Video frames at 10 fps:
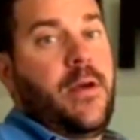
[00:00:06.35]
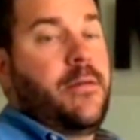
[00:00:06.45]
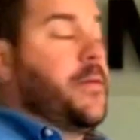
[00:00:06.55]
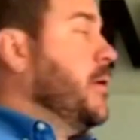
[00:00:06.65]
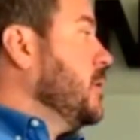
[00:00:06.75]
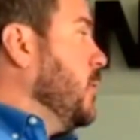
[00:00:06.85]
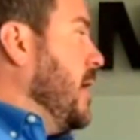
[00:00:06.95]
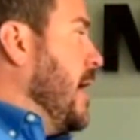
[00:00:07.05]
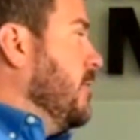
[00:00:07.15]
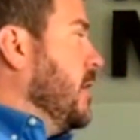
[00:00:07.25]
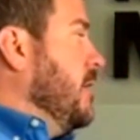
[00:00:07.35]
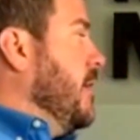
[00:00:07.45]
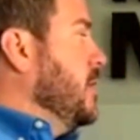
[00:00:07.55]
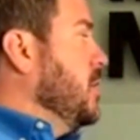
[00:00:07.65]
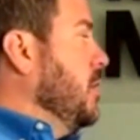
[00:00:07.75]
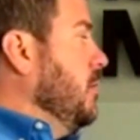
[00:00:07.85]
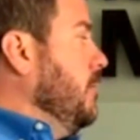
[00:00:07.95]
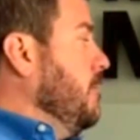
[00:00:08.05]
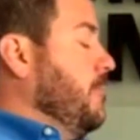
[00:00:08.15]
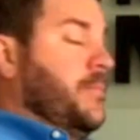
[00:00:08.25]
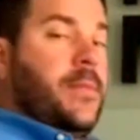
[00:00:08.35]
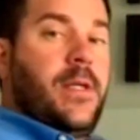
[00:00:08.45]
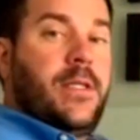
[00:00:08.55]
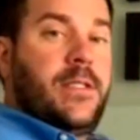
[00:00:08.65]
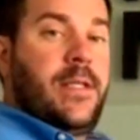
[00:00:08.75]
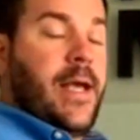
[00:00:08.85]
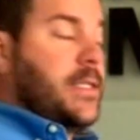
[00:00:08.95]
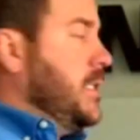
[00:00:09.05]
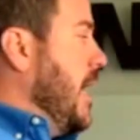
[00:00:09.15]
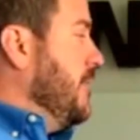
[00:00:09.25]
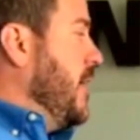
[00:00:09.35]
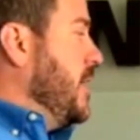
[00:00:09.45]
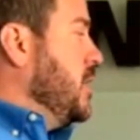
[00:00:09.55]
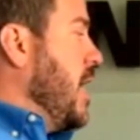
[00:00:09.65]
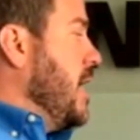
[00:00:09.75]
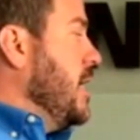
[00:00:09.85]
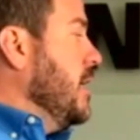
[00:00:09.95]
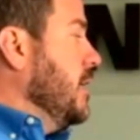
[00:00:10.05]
First, we have conventional, next FHA,